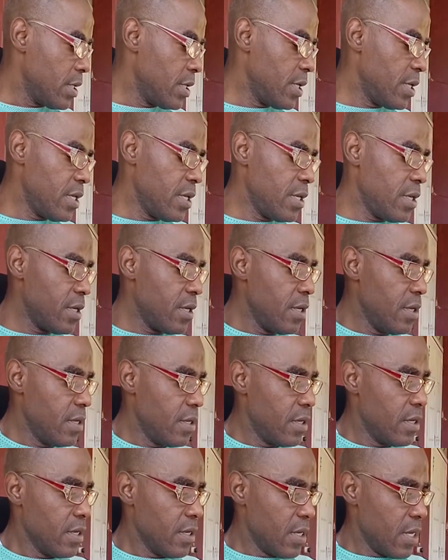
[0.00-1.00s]
He
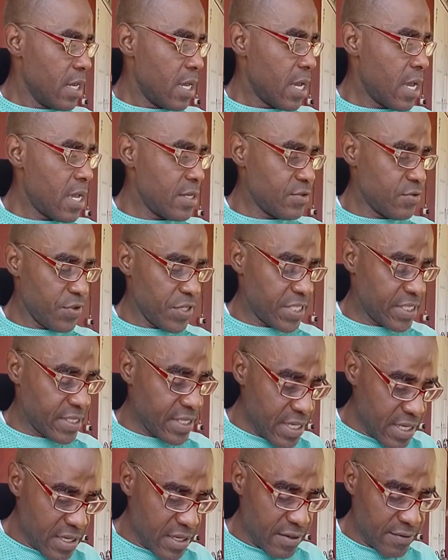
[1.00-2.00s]
has
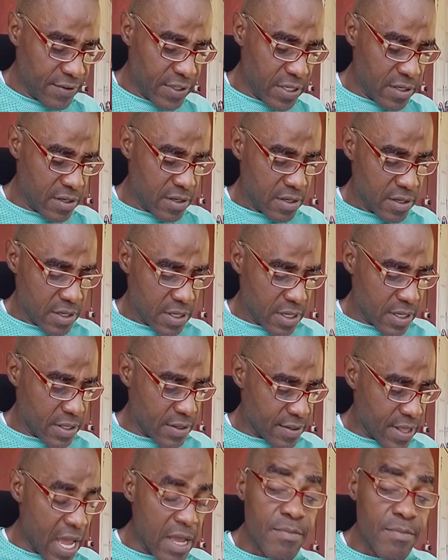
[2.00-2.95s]
received